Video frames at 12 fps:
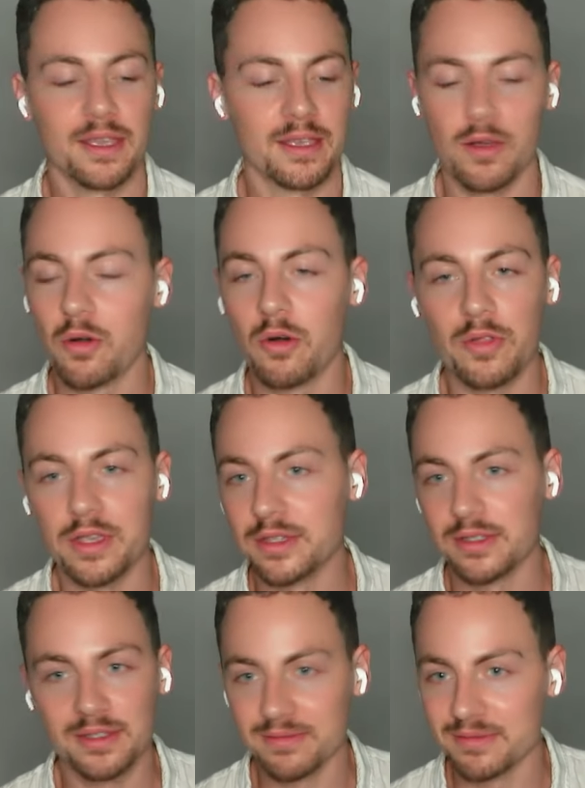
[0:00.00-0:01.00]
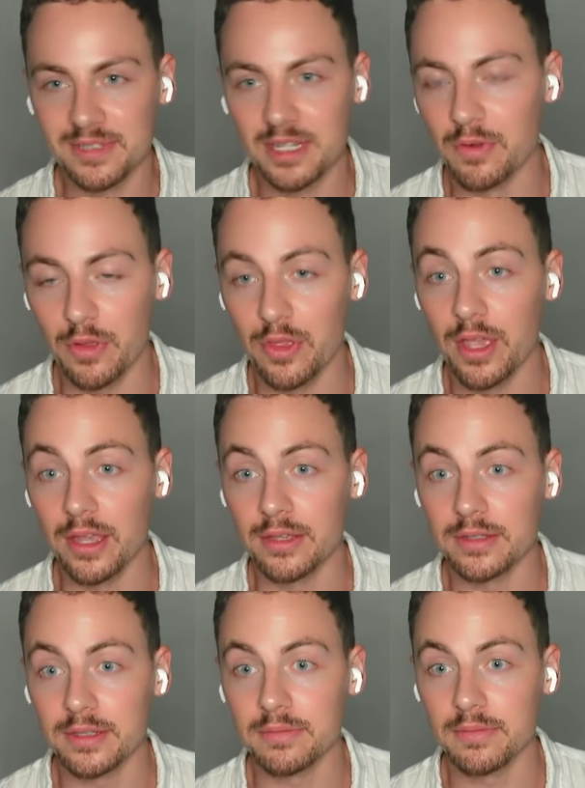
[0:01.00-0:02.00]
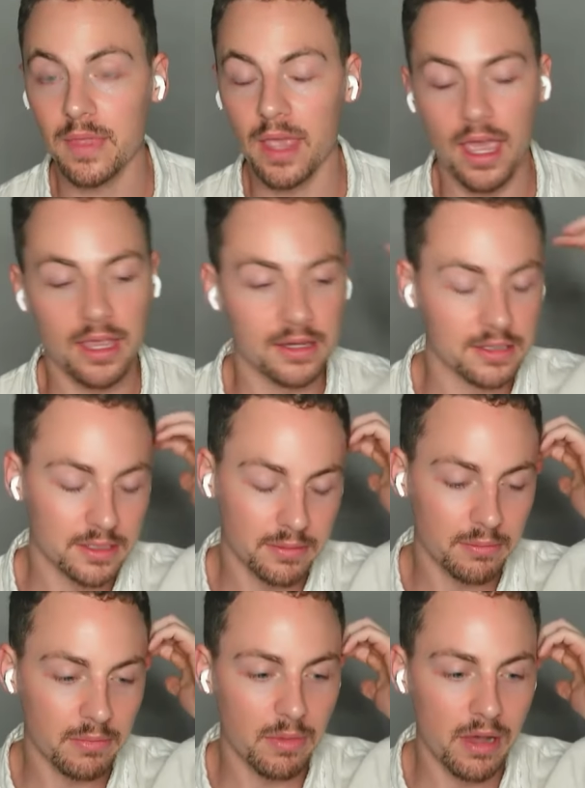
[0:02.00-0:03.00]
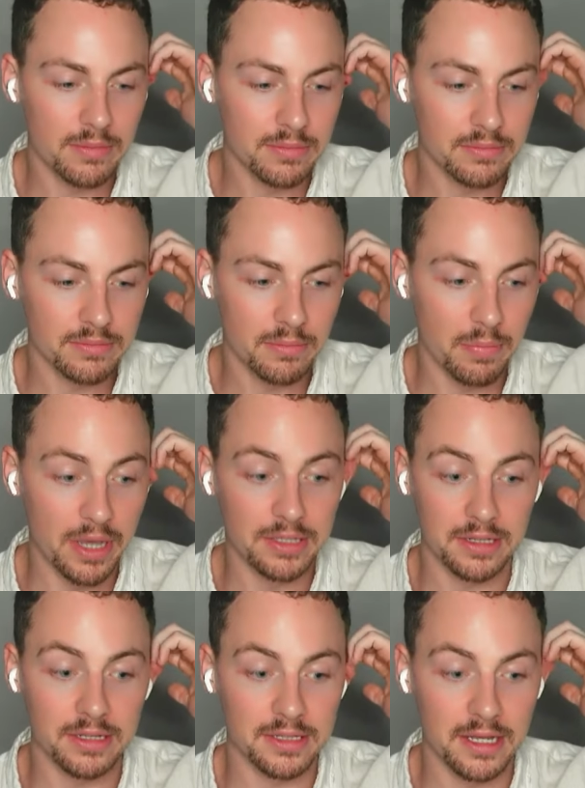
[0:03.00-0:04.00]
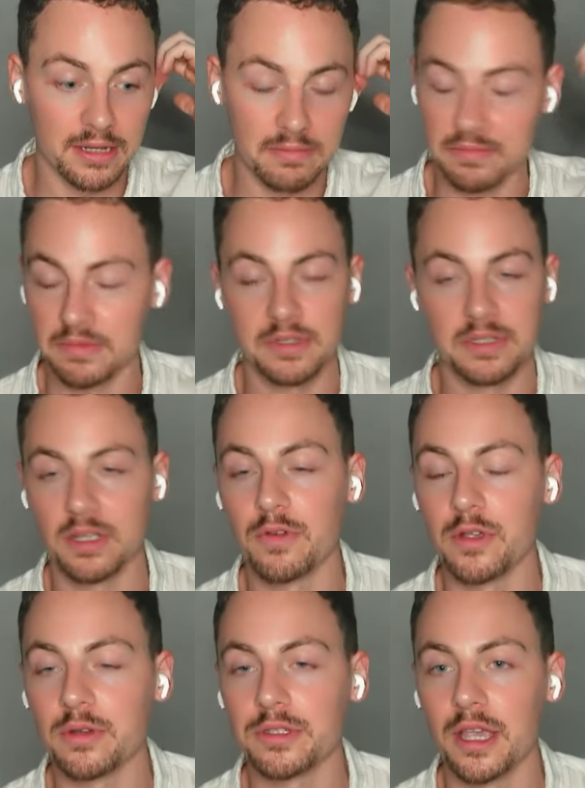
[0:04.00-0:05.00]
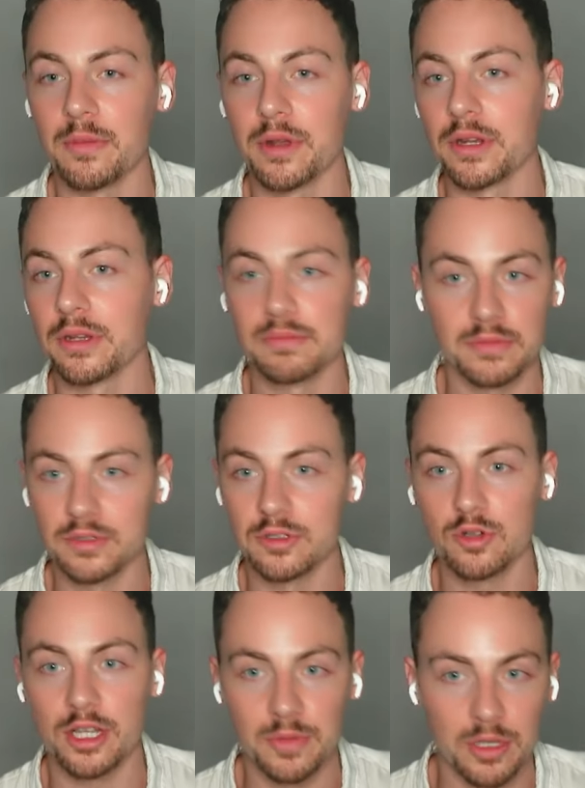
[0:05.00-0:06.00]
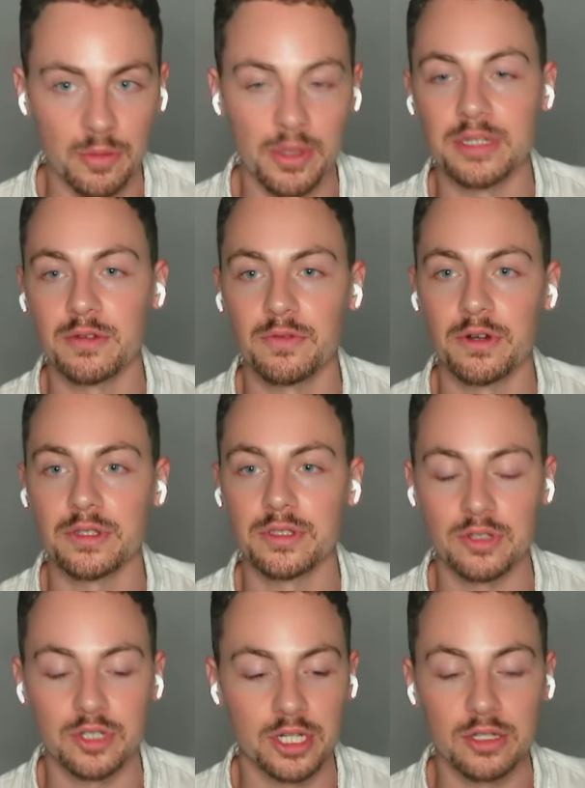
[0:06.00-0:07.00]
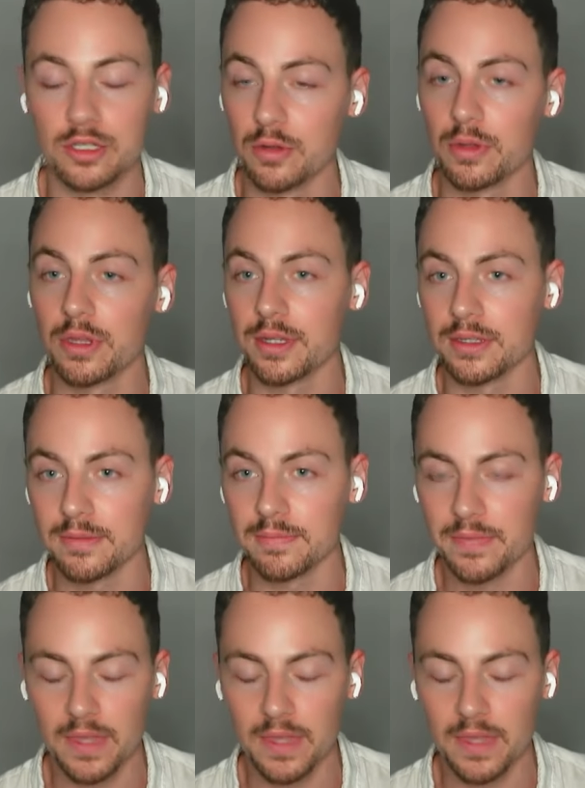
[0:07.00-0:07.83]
all these different things. And my mum basically said, stuff what you're saying, I'm going to try something completely different. So she did two things.